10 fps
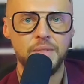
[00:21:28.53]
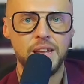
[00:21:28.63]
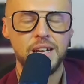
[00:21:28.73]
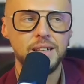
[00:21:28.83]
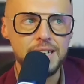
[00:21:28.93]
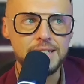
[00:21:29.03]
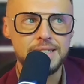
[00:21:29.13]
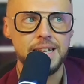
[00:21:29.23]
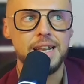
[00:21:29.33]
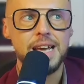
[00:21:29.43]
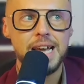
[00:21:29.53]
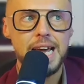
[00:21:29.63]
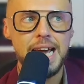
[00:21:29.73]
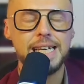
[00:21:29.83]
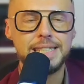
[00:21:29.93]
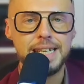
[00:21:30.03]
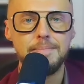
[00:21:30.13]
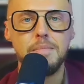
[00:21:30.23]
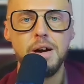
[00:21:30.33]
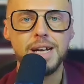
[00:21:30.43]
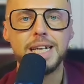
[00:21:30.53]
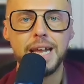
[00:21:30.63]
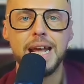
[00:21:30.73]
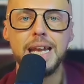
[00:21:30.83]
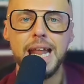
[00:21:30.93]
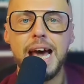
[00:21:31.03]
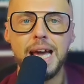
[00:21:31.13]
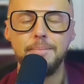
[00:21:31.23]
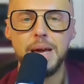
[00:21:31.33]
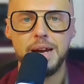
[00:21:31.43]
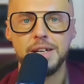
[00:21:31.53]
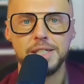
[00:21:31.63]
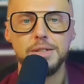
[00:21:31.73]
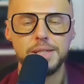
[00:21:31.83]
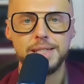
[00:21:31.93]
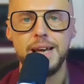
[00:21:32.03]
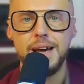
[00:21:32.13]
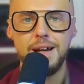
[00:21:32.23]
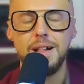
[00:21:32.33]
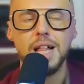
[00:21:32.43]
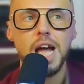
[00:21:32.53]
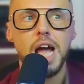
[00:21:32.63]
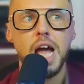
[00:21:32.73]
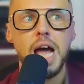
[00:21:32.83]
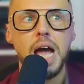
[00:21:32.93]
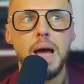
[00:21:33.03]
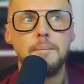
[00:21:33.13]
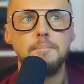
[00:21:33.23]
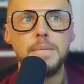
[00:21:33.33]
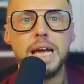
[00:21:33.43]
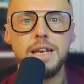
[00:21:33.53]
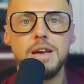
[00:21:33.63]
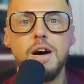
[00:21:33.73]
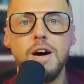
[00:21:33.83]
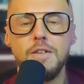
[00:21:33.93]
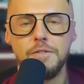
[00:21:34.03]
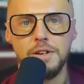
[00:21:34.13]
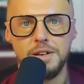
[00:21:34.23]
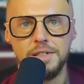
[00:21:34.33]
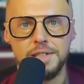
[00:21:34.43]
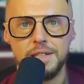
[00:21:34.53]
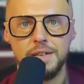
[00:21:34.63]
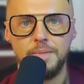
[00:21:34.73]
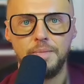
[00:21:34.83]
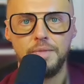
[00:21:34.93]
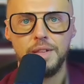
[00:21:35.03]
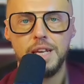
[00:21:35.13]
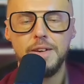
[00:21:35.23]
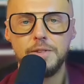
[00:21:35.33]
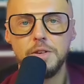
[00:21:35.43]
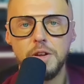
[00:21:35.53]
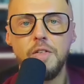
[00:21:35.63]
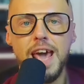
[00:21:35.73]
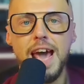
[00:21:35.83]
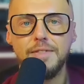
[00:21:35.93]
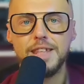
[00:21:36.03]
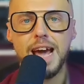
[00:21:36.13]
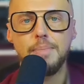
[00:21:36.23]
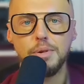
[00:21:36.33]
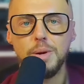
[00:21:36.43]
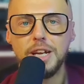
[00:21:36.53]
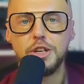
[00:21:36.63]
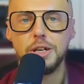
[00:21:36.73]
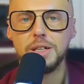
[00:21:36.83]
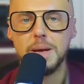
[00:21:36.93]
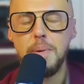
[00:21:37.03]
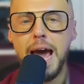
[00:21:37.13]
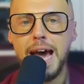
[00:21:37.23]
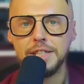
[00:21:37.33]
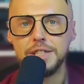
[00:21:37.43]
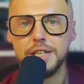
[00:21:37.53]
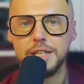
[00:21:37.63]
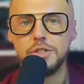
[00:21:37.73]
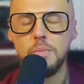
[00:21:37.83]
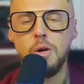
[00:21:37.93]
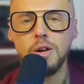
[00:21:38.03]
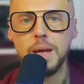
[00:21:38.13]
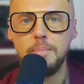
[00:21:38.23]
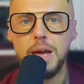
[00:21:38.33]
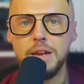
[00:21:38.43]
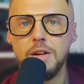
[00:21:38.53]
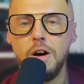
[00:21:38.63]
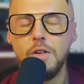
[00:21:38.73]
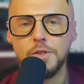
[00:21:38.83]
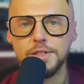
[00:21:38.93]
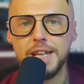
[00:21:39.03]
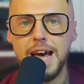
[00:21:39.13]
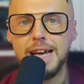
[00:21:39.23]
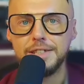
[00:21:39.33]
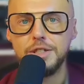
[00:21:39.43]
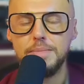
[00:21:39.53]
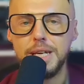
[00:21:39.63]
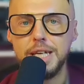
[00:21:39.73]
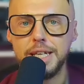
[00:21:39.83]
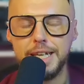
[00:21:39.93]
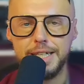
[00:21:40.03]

Listen, it's a marketing nightmare to sell many offers if you don't have the operational capacity to market many offers as you mean it.